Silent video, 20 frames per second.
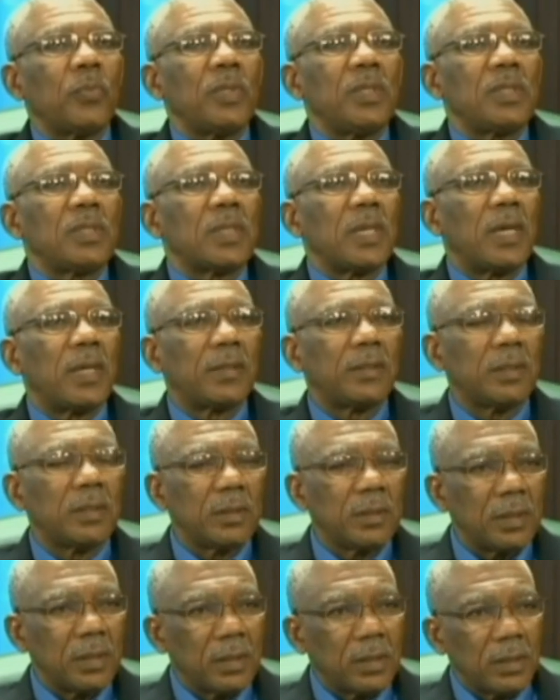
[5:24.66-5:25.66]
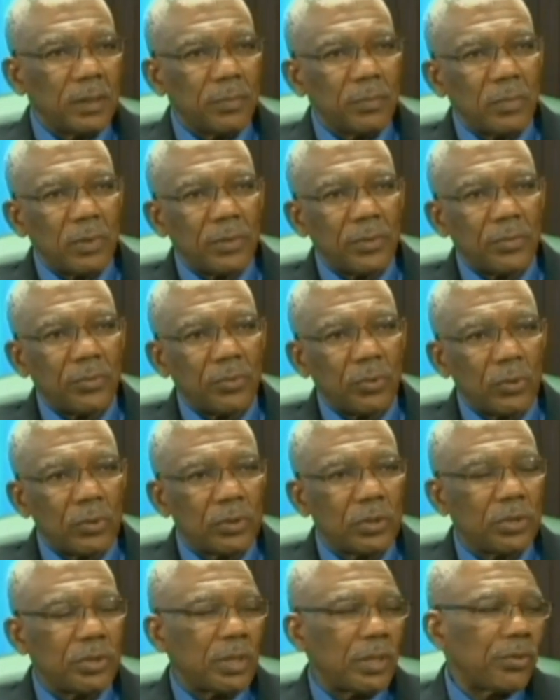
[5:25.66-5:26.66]
we started on the
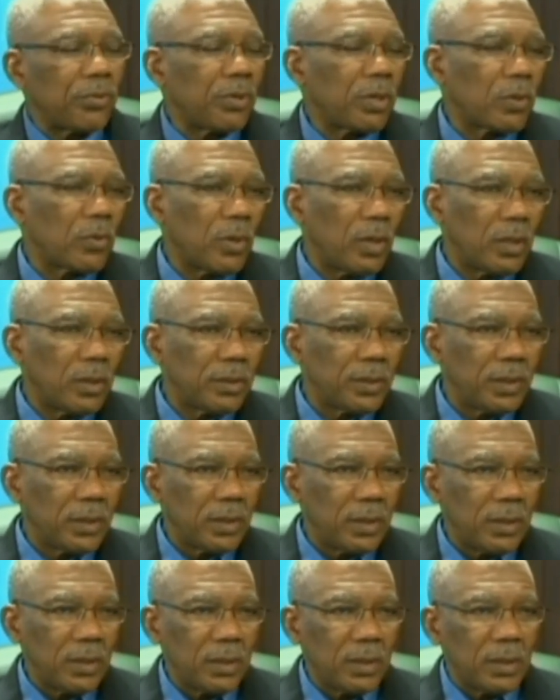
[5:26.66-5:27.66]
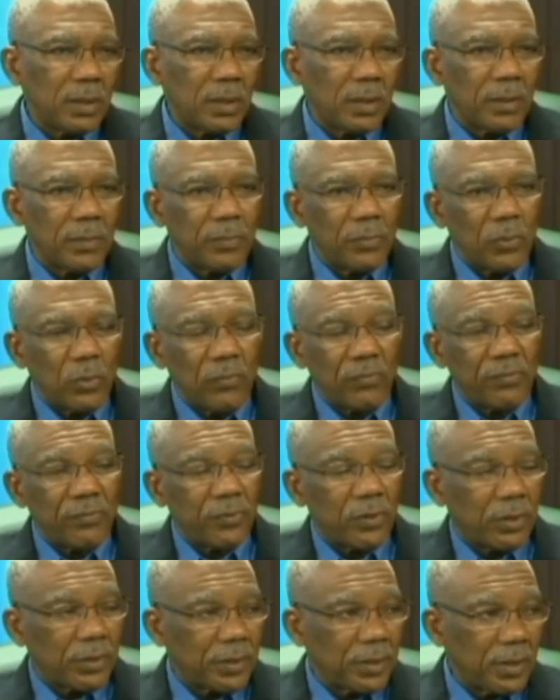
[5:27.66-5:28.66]
road to gender equality over
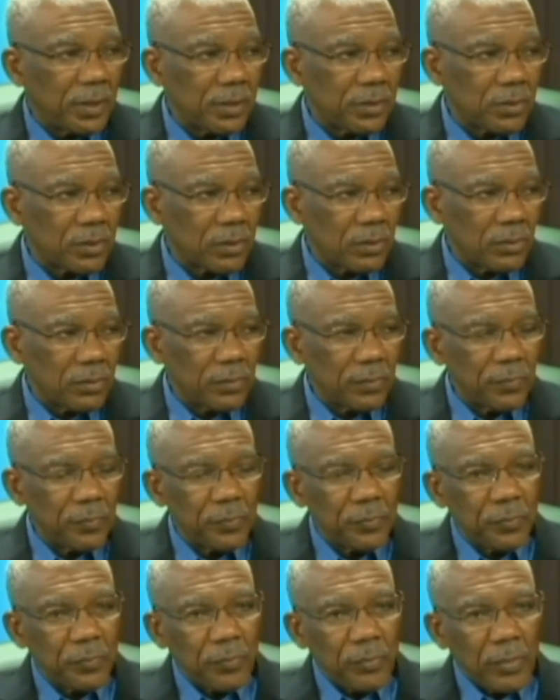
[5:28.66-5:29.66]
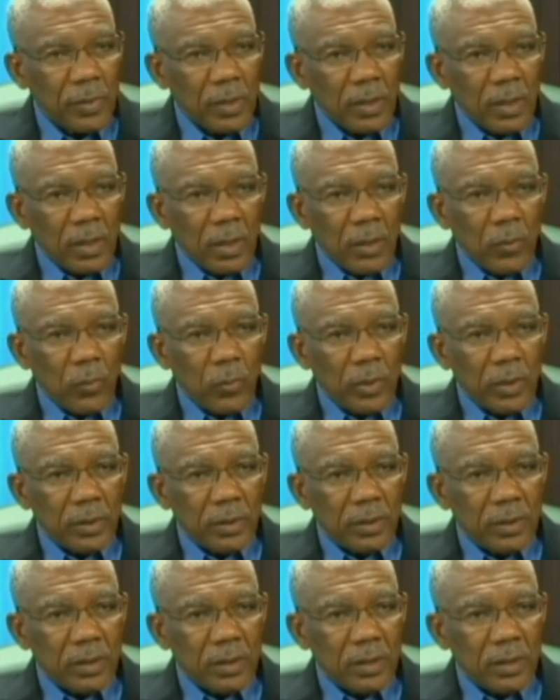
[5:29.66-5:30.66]
40 years ago
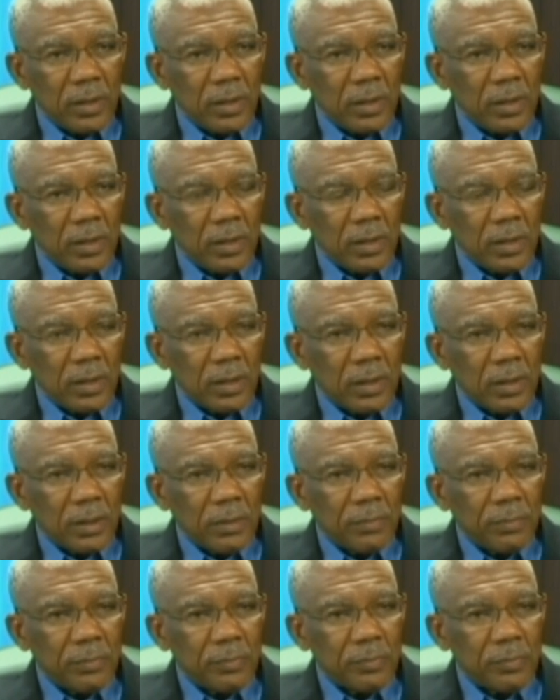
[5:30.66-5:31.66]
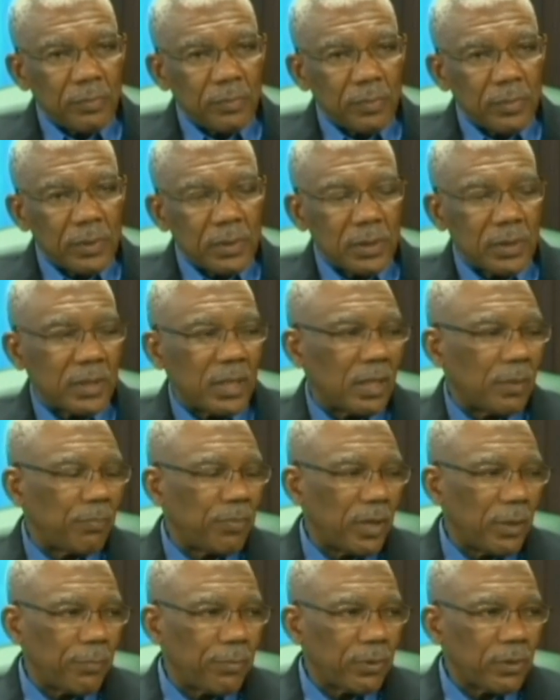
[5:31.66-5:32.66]
with the state
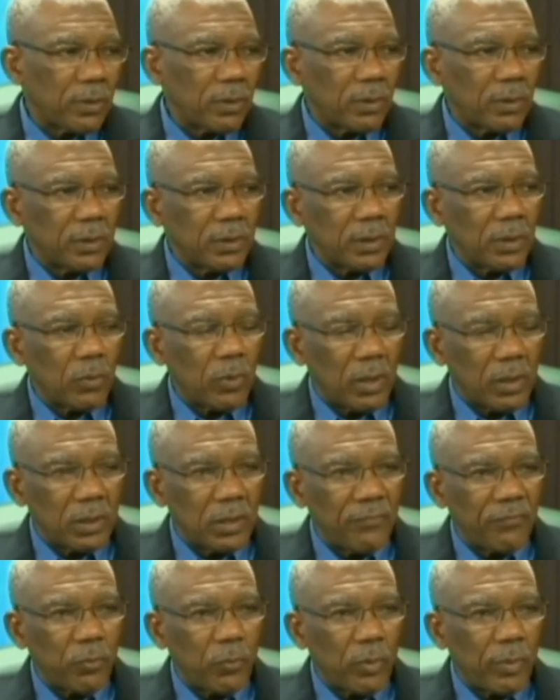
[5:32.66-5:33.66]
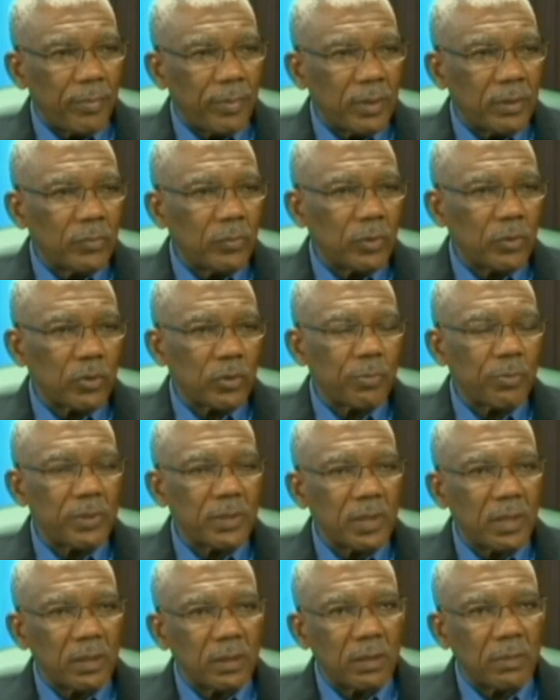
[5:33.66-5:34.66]
paper on equality for women, which was
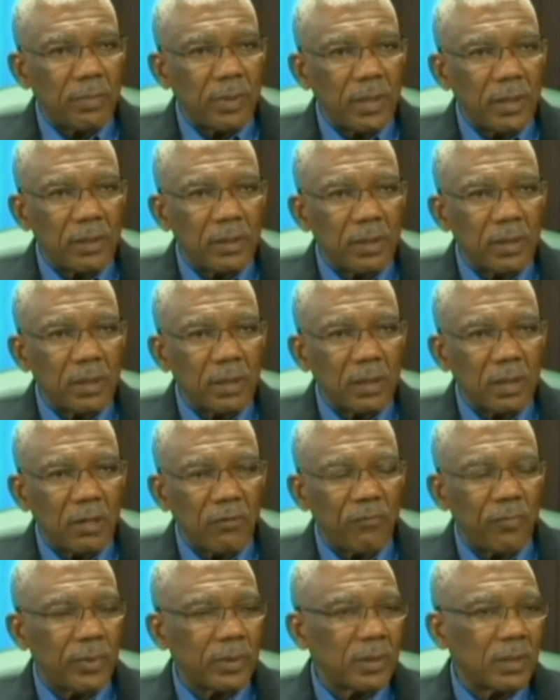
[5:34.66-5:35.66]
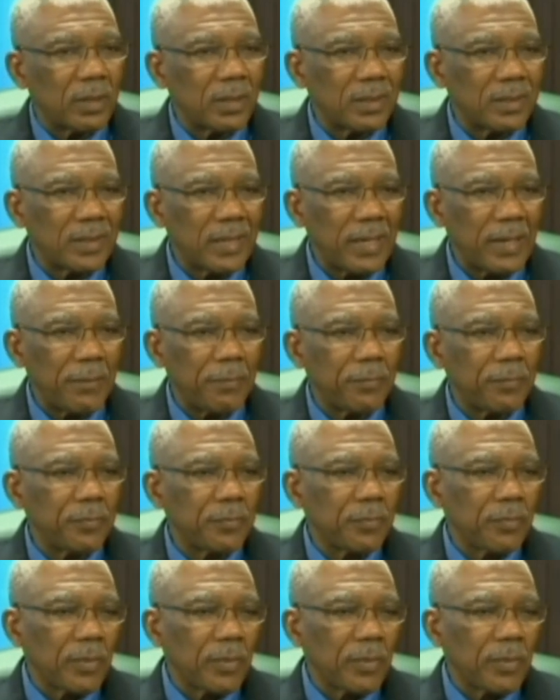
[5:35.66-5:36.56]
presented by the government at the time.